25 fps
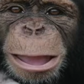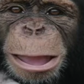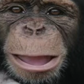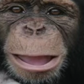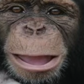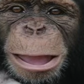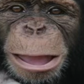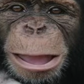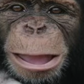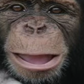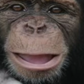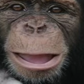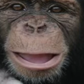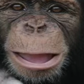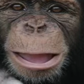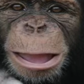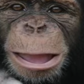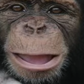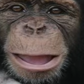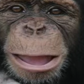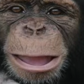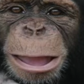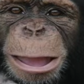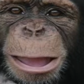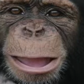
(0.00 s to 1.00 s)

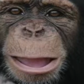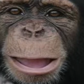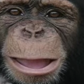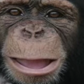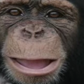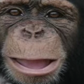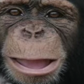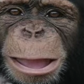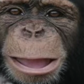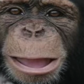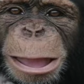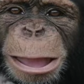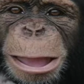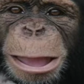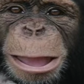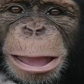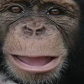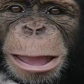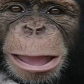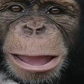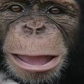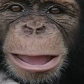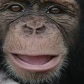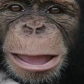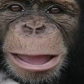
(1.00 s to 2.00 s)

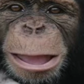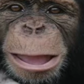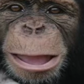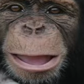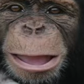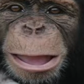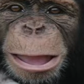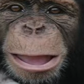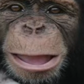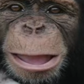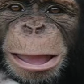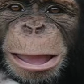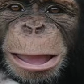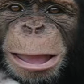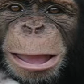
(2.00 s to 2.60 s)
Nothing is said.